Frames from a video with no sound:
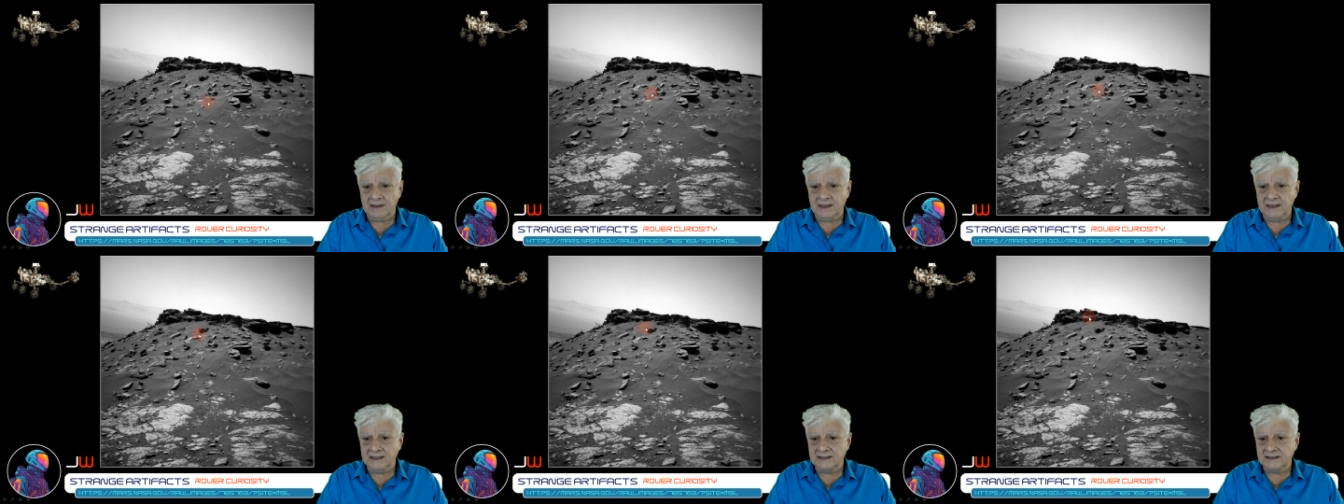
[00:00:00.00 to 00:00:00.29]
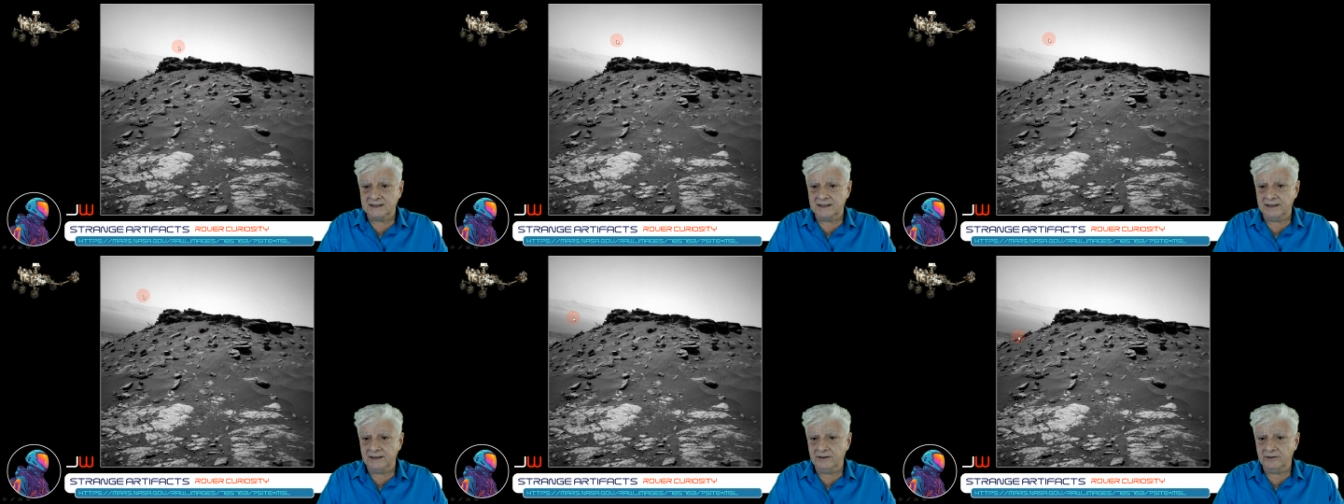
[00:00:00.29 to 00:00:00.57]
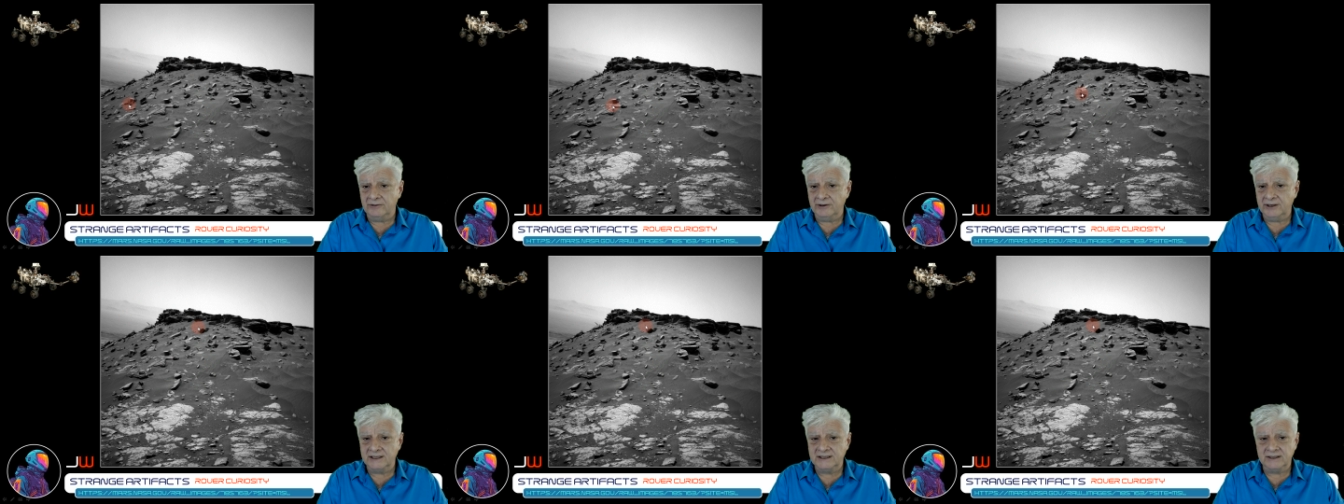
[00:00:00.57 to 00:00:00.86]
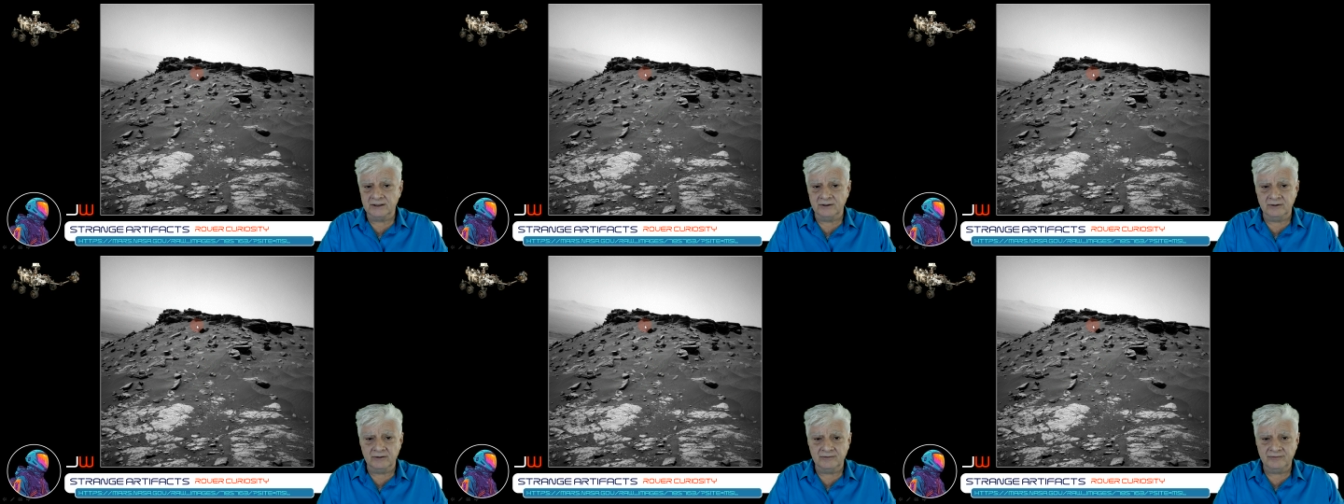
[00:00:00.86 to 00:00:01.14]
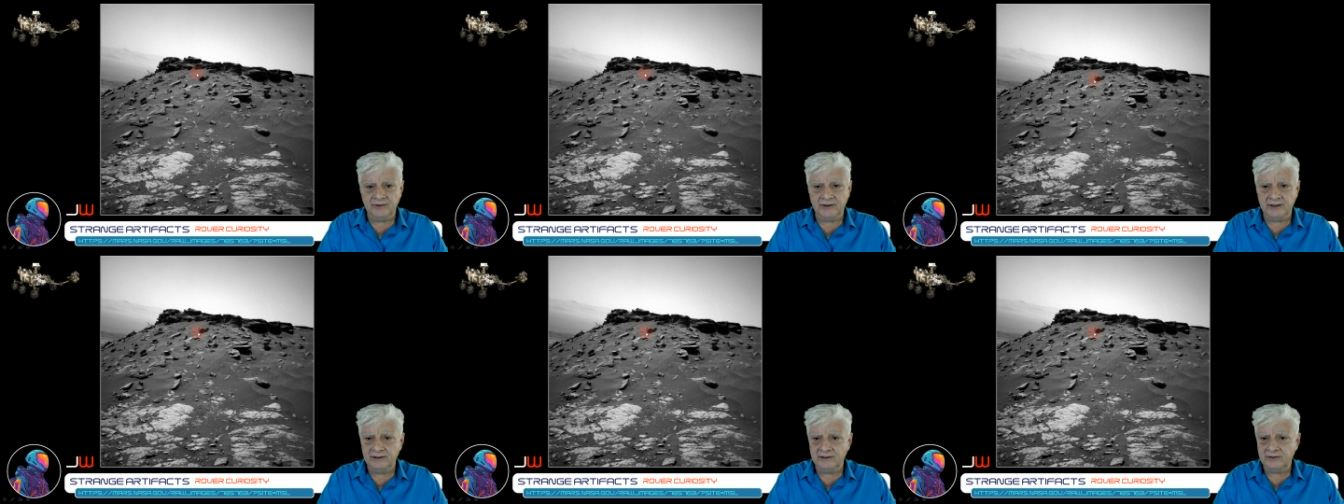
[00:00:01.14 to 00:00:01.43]
There's the
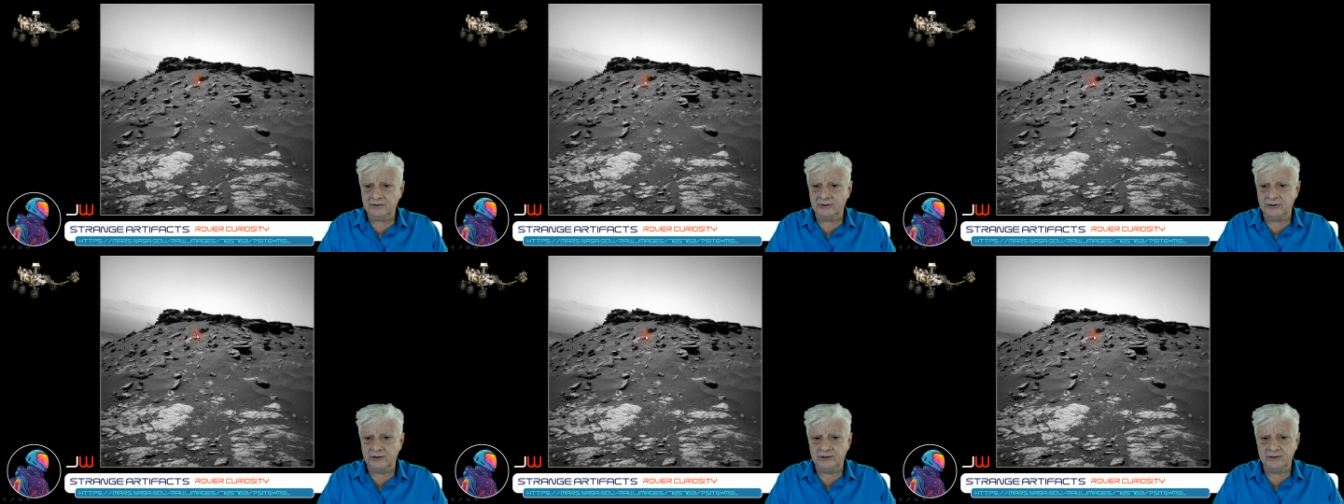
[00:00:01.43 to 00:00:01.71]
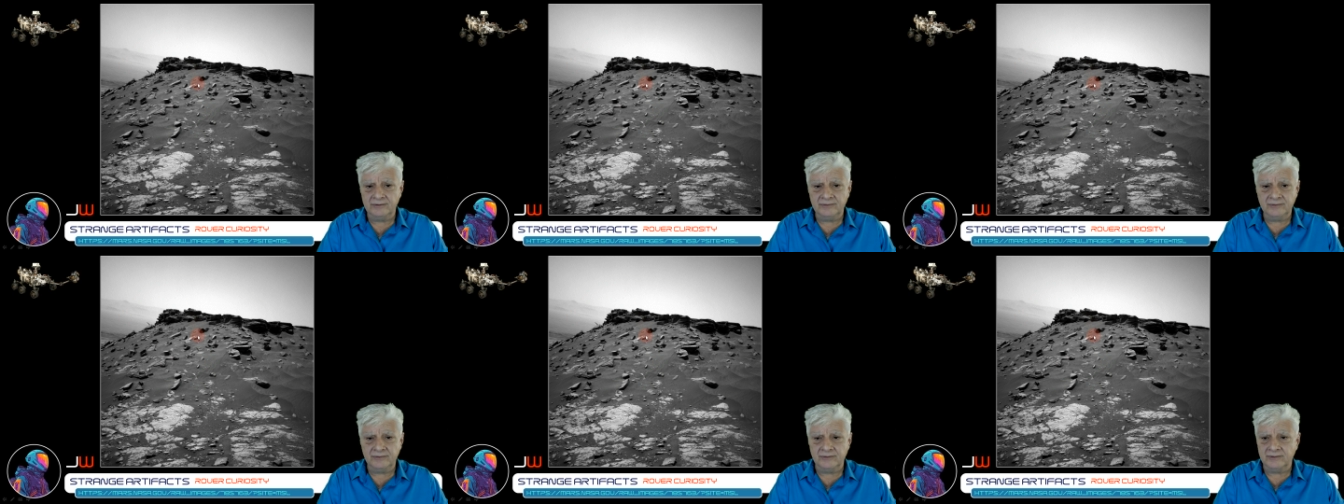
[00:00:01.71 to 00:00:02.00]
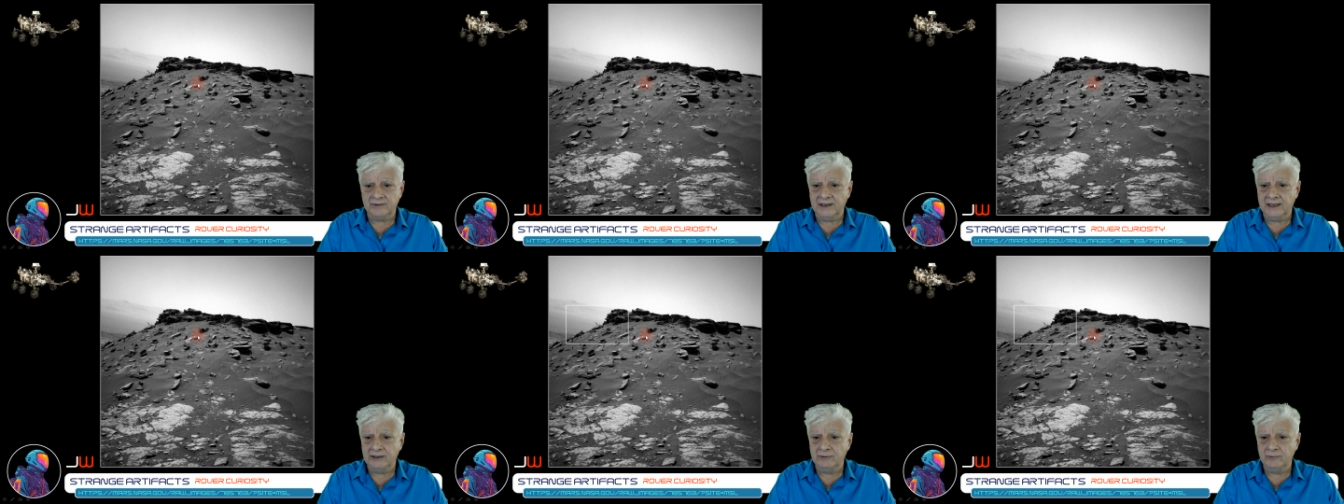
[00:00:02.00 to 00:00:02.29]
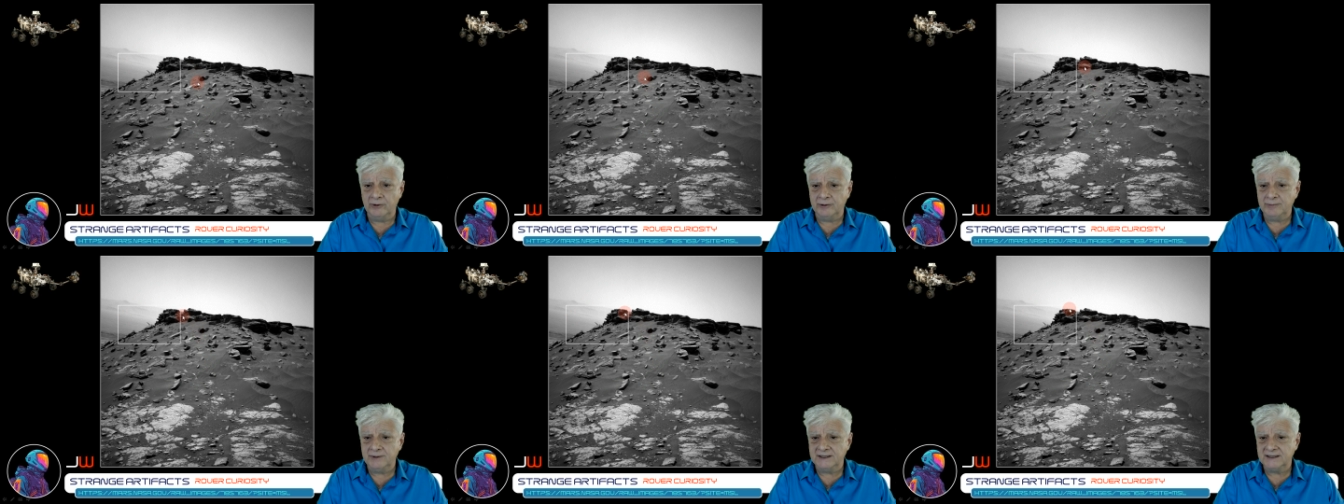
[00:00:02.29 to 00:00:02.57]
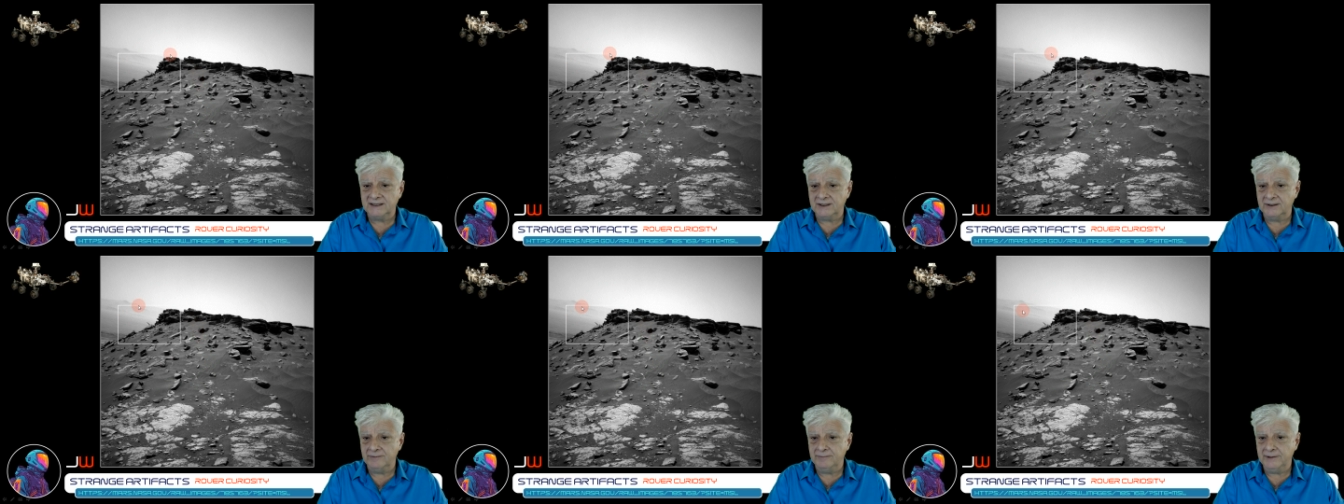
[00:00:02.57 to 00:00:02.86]
original photograph and we'll
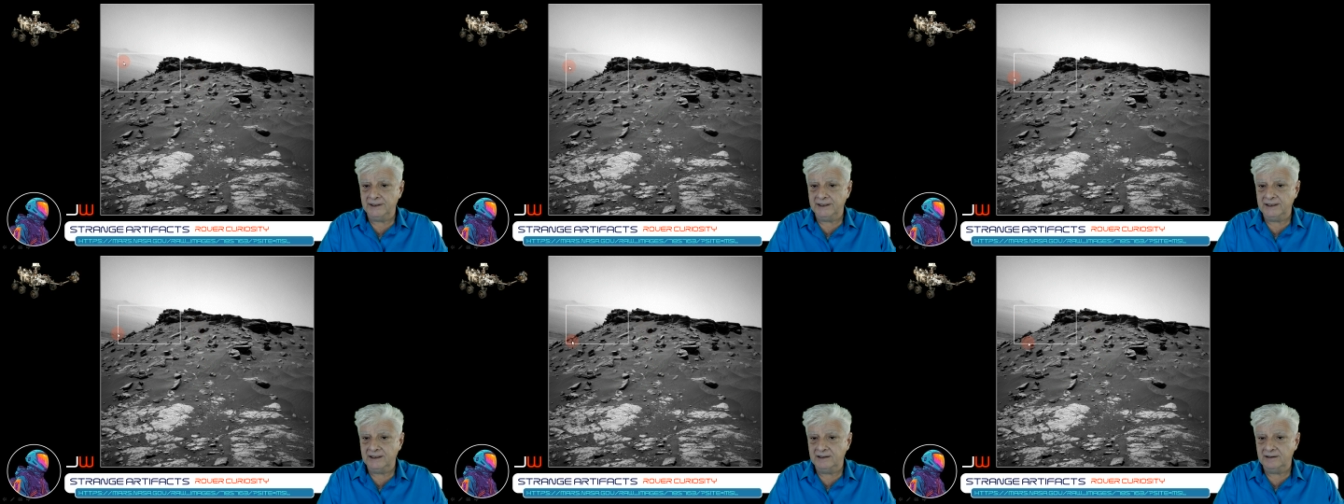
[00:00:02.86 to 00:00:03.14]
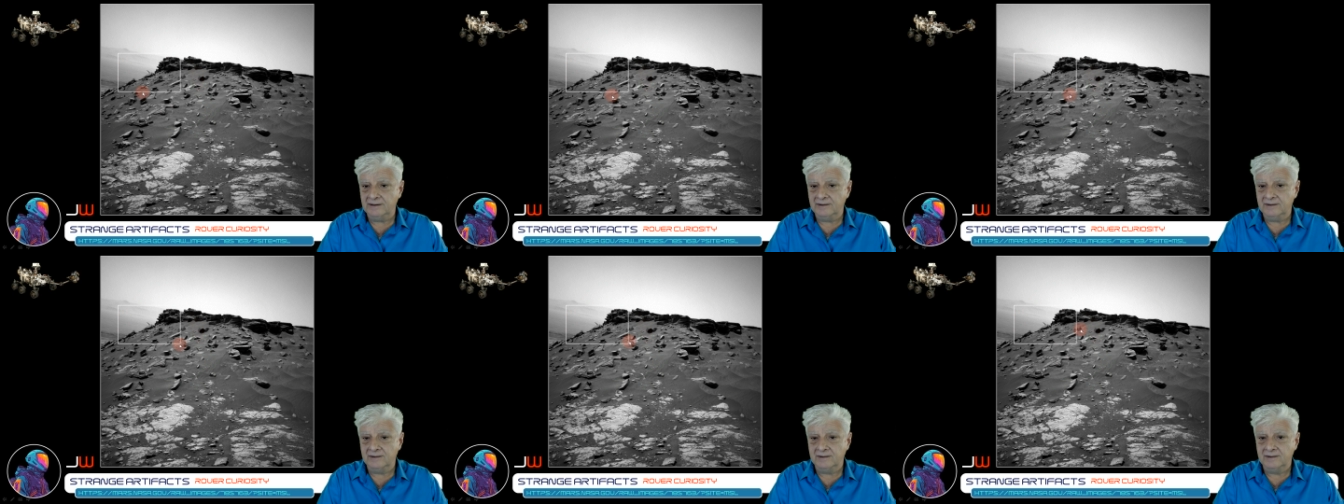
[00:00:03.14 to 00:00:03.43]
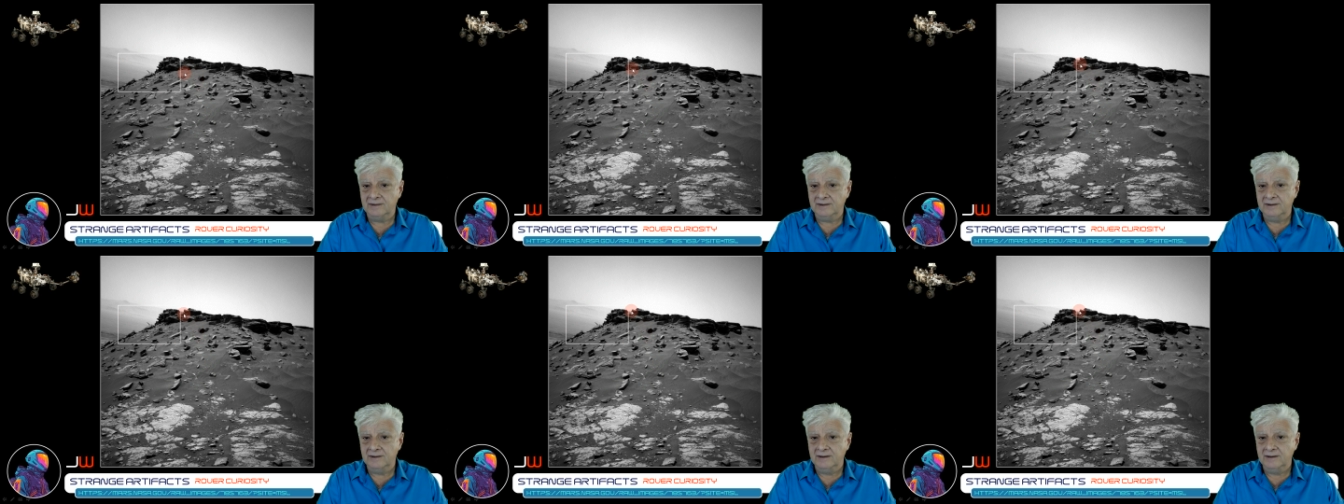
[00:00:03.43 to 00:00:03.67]
be zooming in